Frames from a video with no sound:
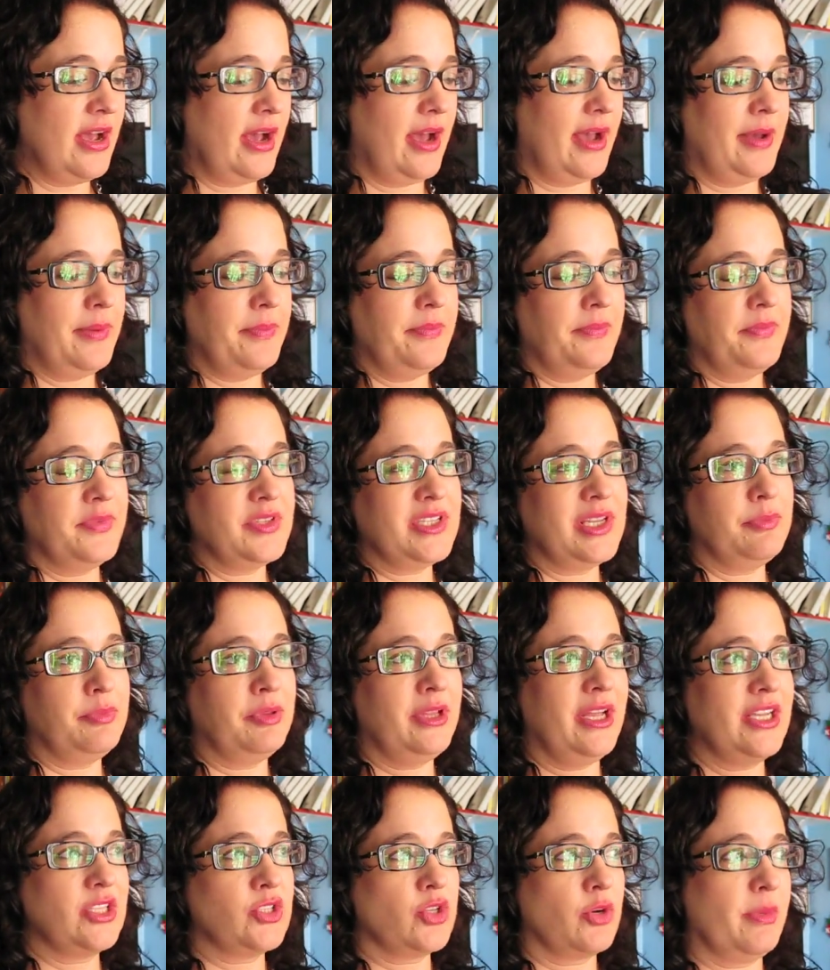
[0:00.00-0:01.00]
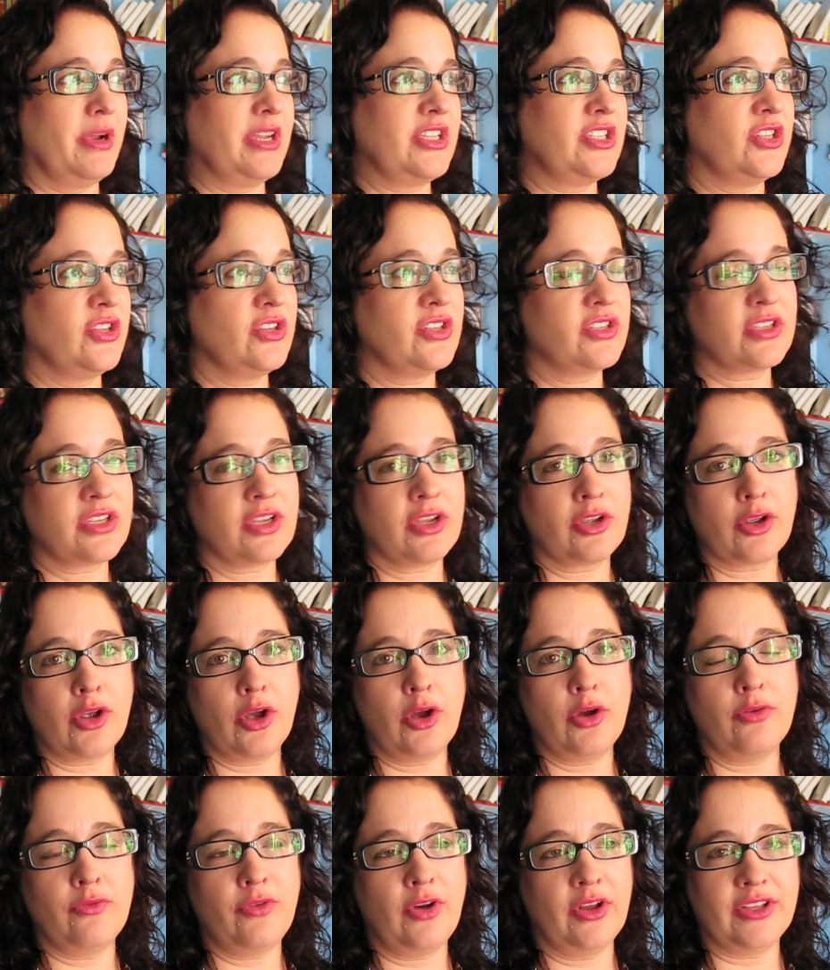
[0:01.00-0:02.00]
um, someplace where my students could
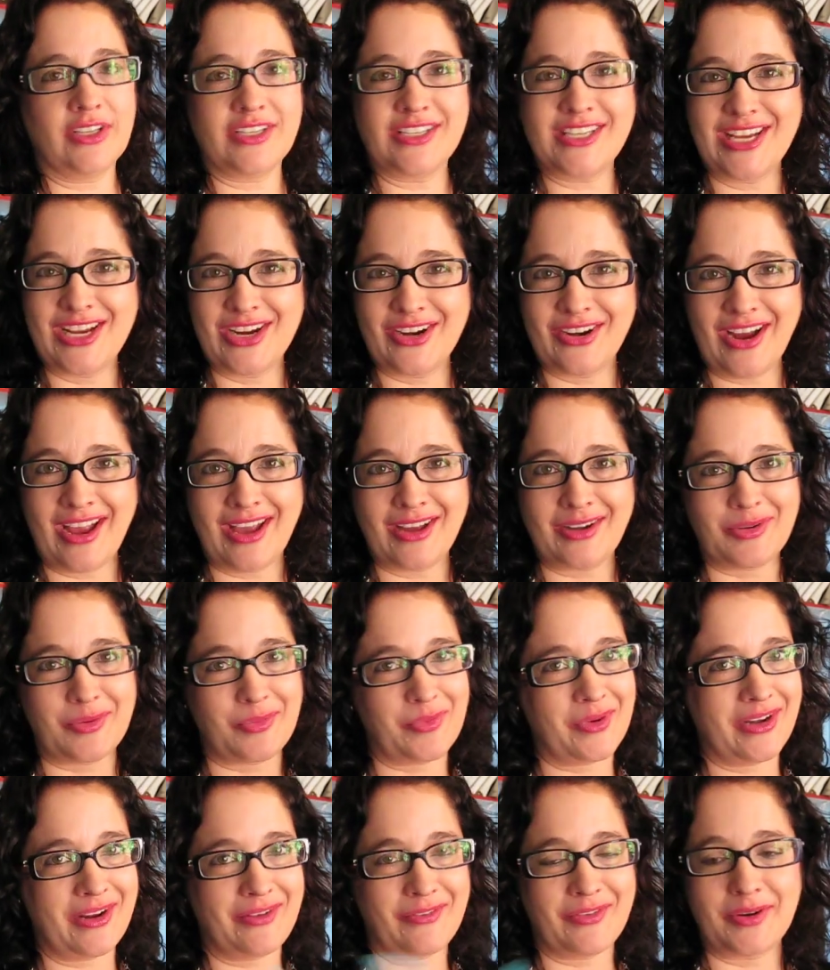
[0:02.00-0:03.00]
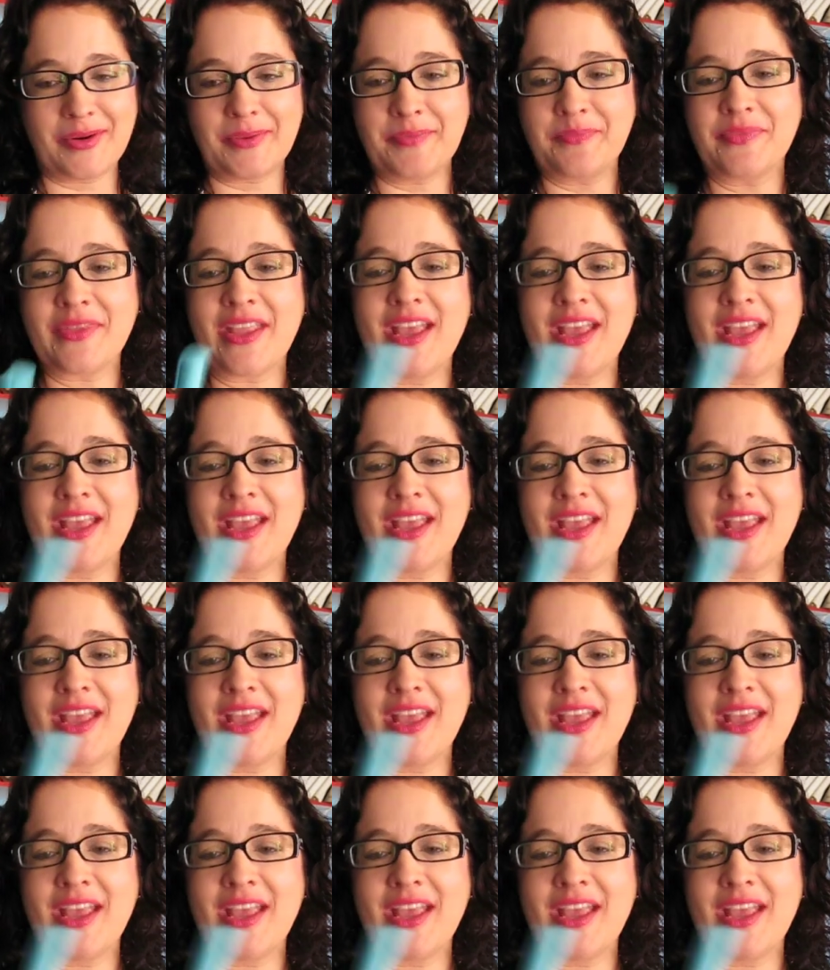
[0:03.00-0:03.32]
go volunteer at or whatever.